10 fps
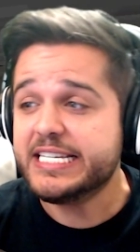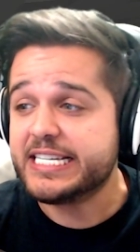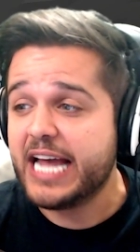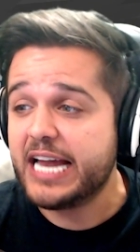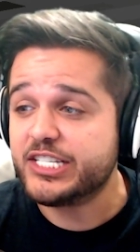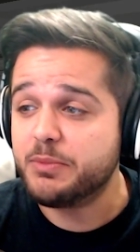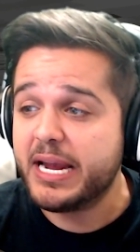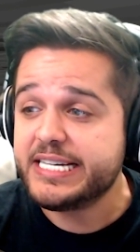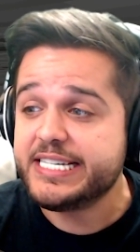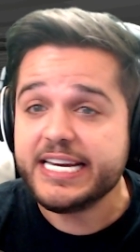got some
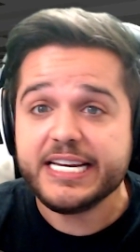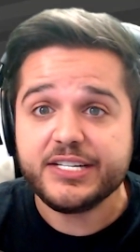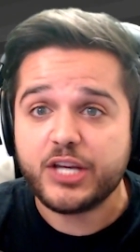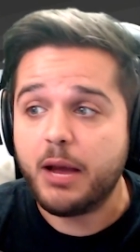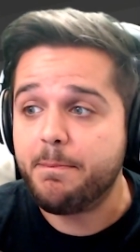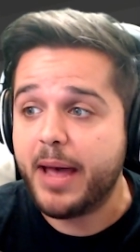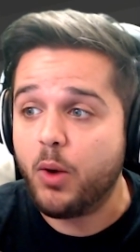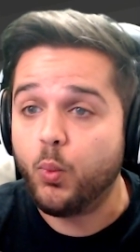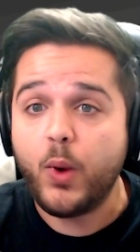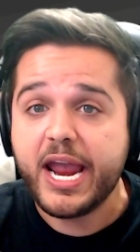ideas
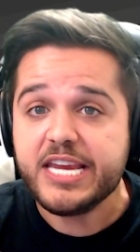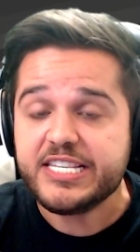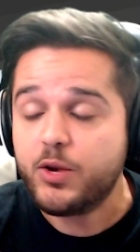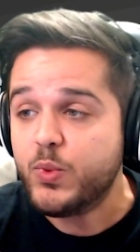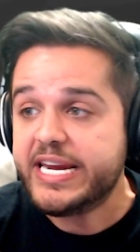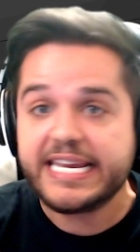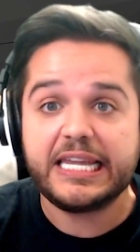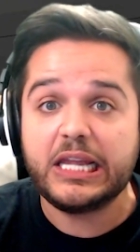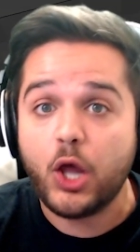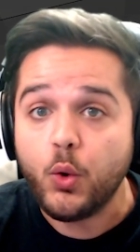about ways that we can
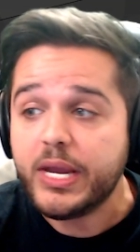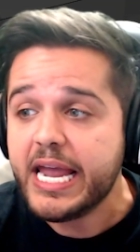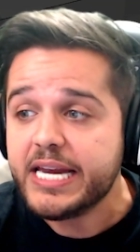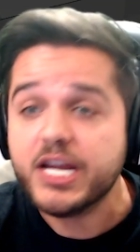locate